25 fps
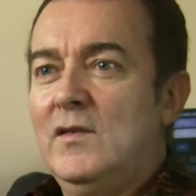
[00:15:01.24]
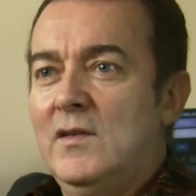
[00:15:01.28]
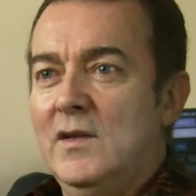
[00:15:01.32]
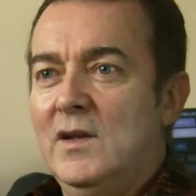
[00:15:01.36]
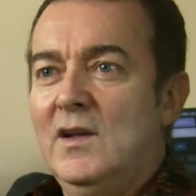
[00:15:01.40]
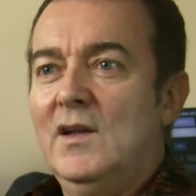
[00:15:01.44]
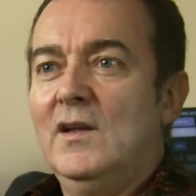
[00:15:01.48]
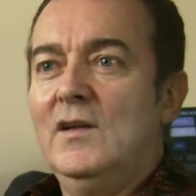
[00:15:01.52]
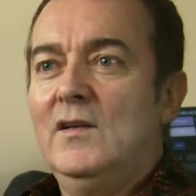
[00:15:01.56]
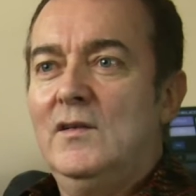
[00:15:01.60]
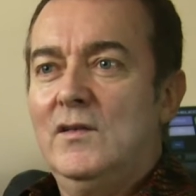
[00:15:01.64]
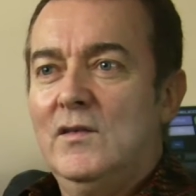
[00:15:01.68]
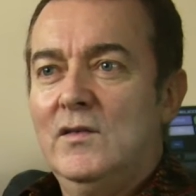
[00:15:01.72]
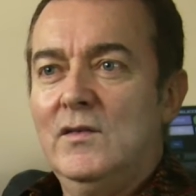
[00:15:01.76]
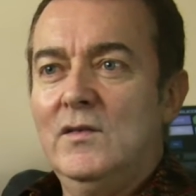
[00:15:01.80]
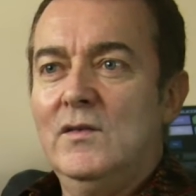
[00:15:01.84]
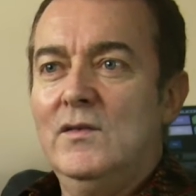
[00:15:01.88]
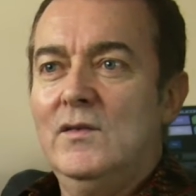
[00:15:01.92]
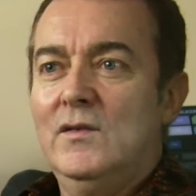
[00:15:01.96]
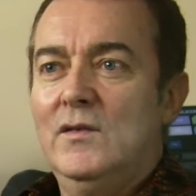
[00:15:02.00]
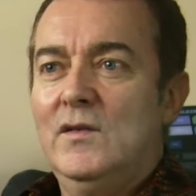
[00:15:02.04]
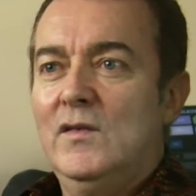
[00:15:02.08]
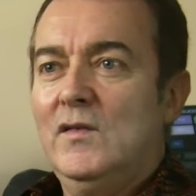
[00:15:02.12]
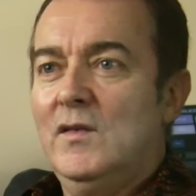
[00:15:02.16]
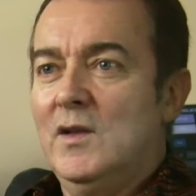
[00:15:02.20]
thing
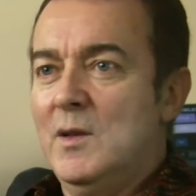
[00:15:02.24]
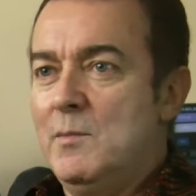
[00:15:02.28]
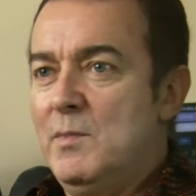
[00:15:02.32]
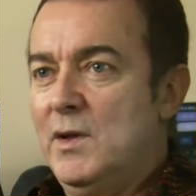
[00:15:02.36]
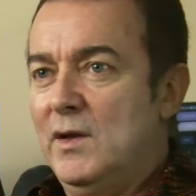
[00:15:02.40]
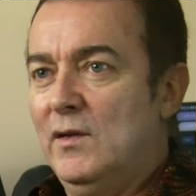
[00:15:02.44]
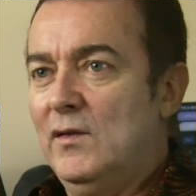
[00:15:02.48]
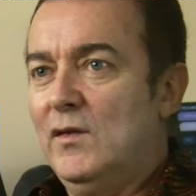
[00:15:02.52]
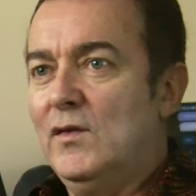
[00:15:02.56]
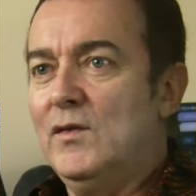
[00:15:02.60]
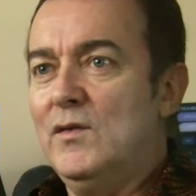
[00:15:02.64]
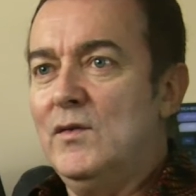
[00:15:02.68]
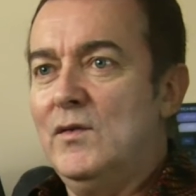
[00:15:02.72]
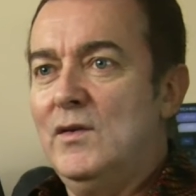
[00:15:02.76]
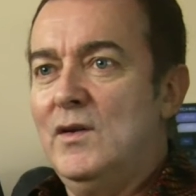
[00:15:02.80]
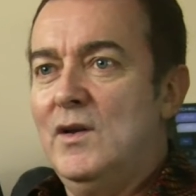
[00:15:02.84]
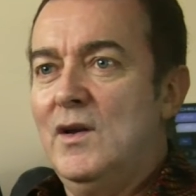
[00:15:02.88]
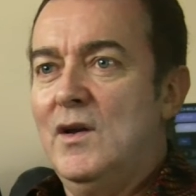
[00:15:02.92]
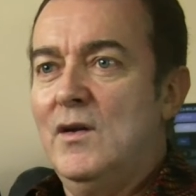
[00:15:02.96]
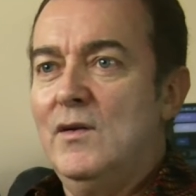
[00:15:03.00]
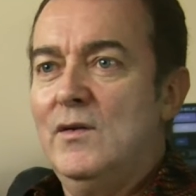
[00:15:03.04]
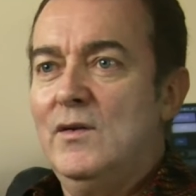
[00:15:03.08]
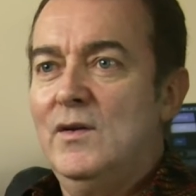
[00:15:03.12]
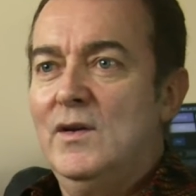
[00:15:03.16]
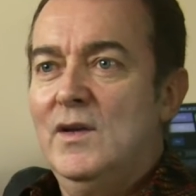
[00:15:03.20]
to slip into, you
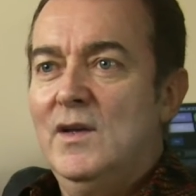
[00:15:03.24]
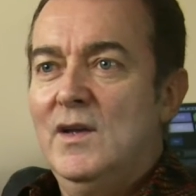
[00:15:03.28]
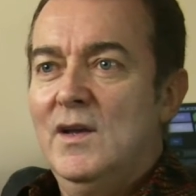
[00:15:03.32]
know,